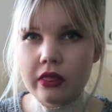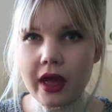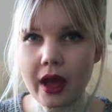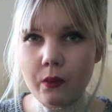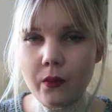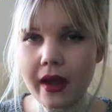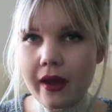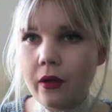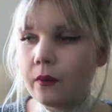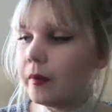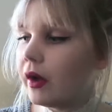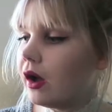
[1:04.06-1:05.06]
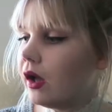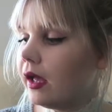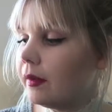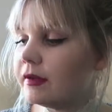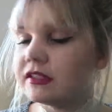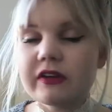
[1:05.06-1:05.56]
that well, but
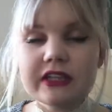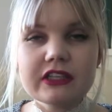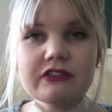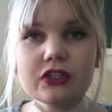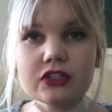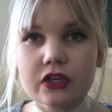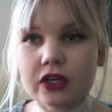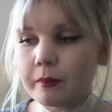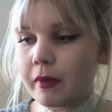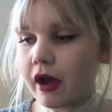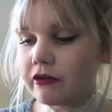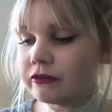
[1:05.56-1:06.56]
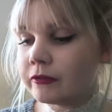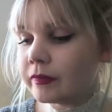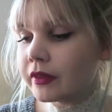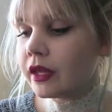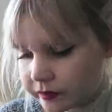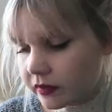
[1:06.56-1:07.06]
it's fine if you use it on a puff.
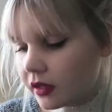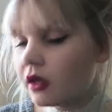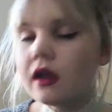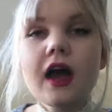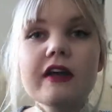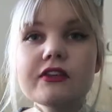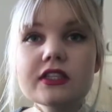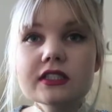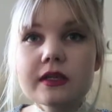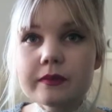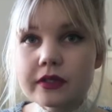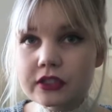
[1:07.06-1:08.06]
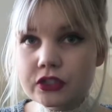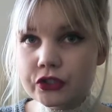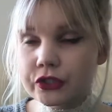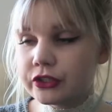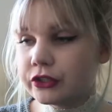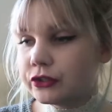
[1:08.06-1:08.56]
I've used up this
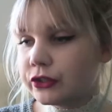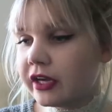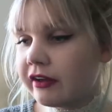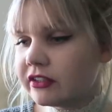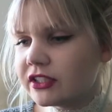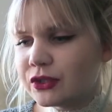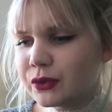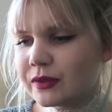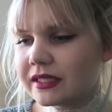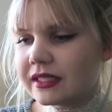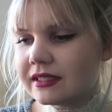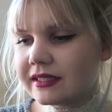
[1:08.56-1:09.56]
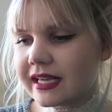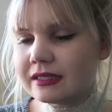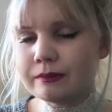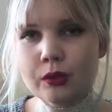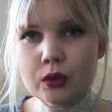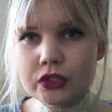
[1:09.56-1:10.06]
Sure deodorant. I've just noticed that it says
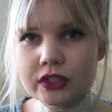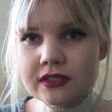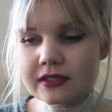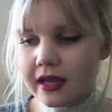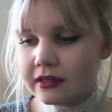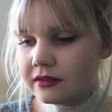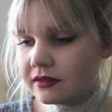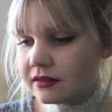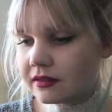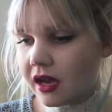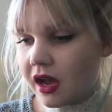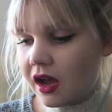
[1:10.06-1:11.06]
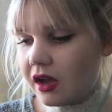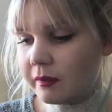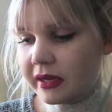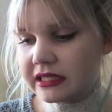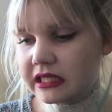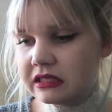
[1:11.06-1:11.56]
motion sense.
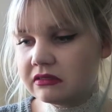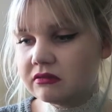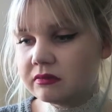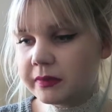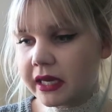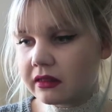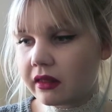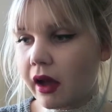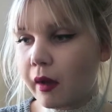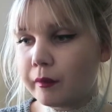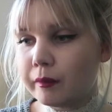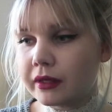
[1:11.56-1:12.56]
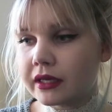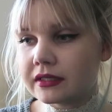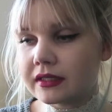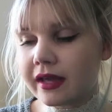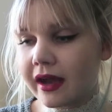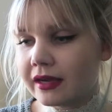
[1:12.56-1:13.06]
I didn't pick that up because
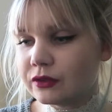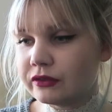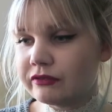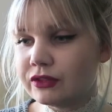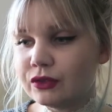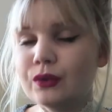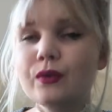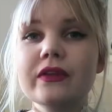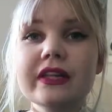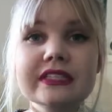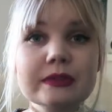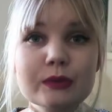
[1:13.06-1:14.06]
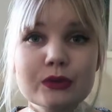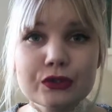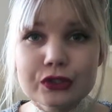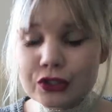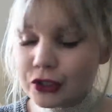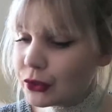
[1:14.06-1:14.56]
of that. I don't even know what that's supposed
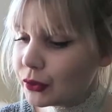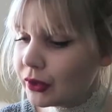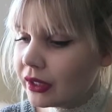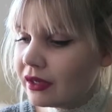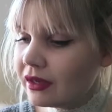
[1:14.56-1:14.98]
to do.